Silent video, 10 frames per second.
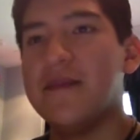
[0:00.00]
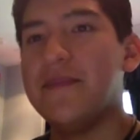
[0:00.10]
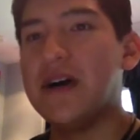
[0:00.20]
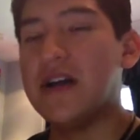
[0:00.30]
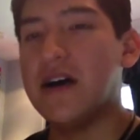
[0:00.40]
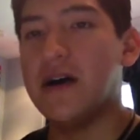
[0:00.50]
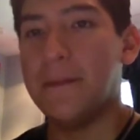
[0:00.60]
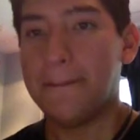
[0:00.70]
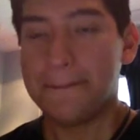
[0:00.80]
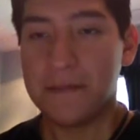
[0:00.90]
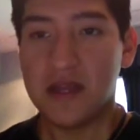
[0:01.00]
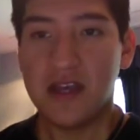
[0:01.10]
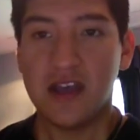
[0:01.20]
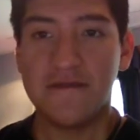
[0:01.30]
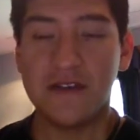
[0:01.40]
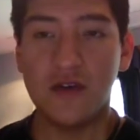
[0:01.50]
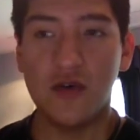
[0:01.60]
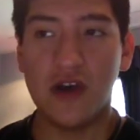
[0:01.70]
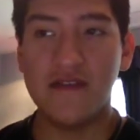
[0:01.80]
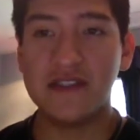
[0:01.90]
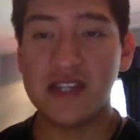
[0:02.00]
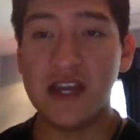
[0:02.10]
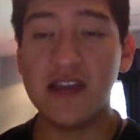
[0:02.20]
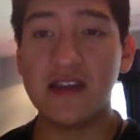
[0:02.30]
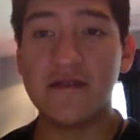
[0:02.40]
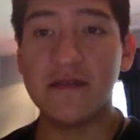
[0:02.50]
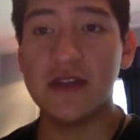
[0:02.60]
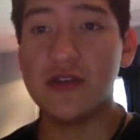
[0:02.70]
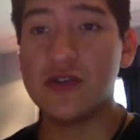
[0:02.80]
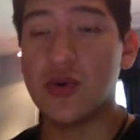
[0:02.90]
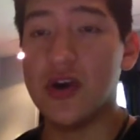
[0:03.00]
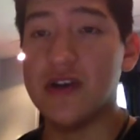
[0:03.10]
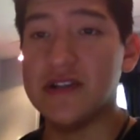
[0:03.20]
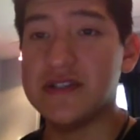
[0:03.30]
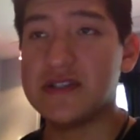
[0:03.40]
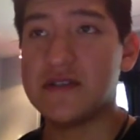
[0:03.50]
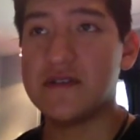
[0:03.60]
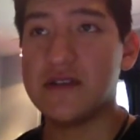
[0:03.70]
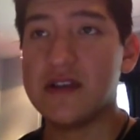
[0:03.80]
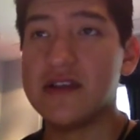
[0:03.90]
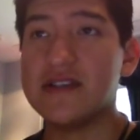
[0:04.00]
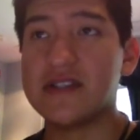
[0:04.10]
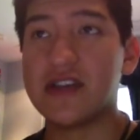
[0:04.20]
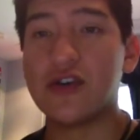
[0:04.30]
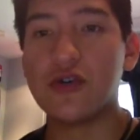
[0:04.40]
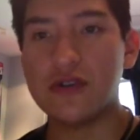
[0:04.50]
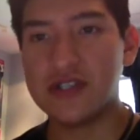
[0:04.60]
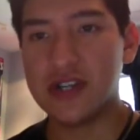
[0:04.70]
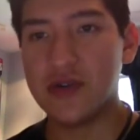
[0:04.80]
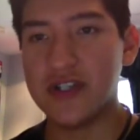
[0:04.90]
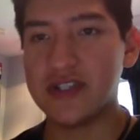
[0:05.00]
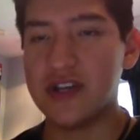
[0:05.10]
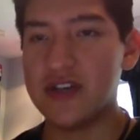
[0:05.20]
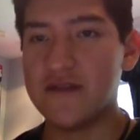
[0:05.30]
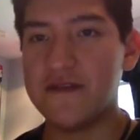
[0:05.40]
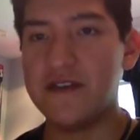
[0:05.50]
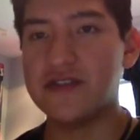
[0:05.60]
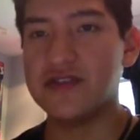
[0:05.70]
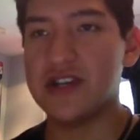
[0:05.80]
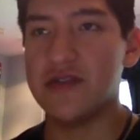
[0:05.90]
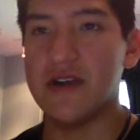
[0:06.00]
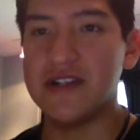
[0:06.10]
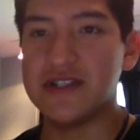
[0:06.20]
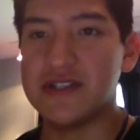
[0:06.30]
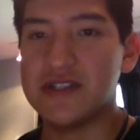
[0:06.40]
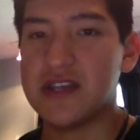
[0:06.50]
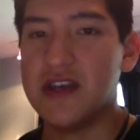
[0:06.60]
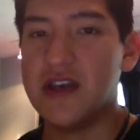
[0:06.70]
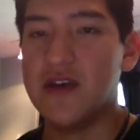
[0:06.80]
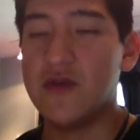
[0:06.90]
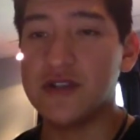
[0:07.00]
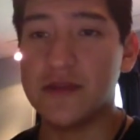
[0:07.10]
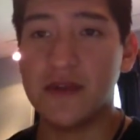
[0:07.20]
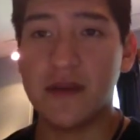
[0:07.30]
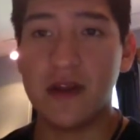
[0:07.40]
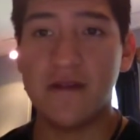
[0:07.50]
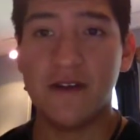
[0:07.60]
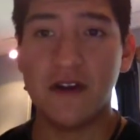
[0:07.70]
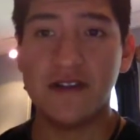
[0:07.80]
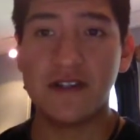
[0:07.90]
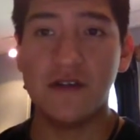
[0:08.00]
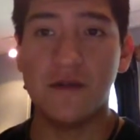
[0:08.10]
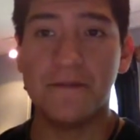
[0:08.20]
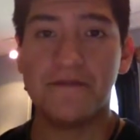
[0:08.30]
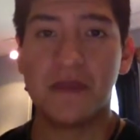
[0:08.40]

But if you have seen anything from the new Toyotas, at least the current generation, not the future generations, which are going to be coming out very soon,